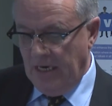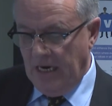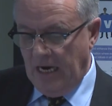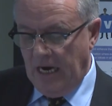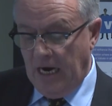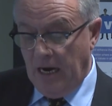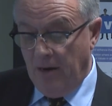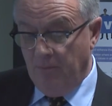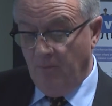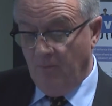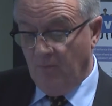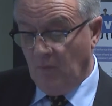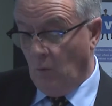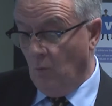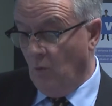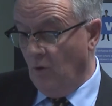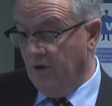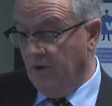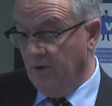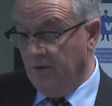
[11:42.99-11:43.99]

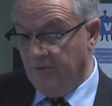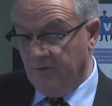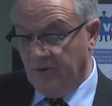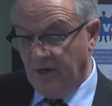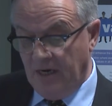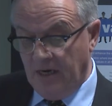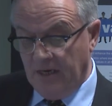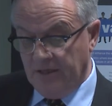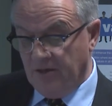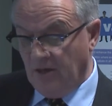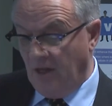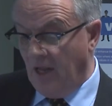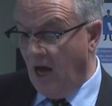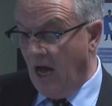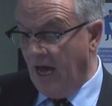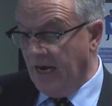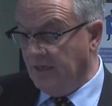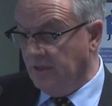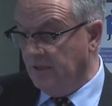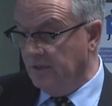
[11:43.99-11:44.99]
We're
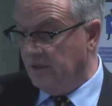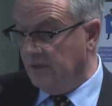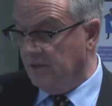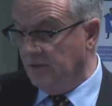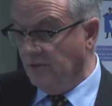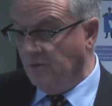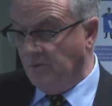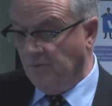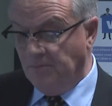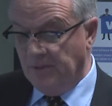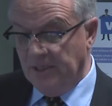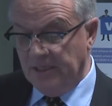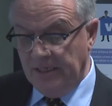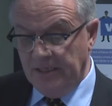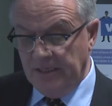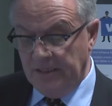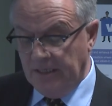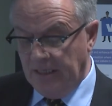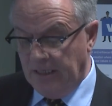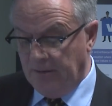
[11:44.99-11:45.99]
delighted to
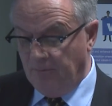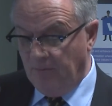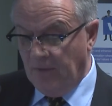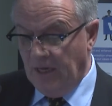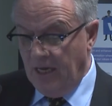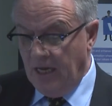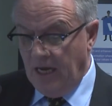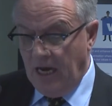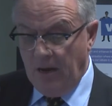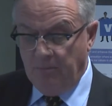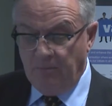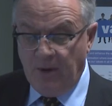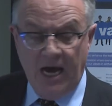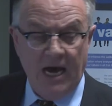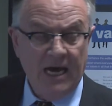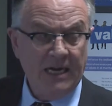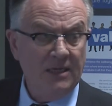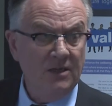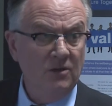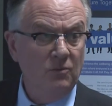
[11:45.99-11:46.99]
be a
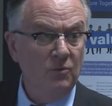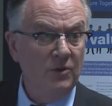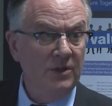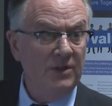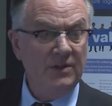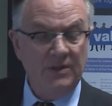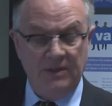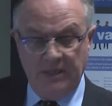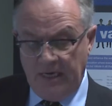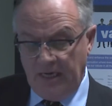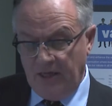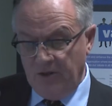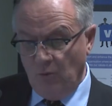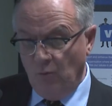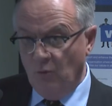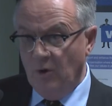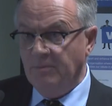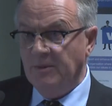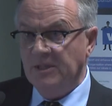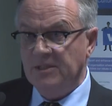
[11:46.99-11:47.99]
partner with the
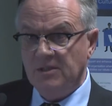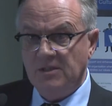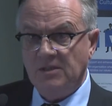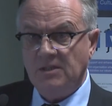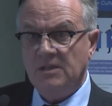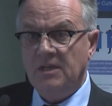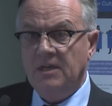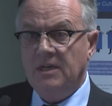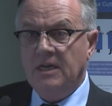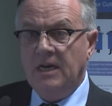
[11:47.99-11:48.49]
Women's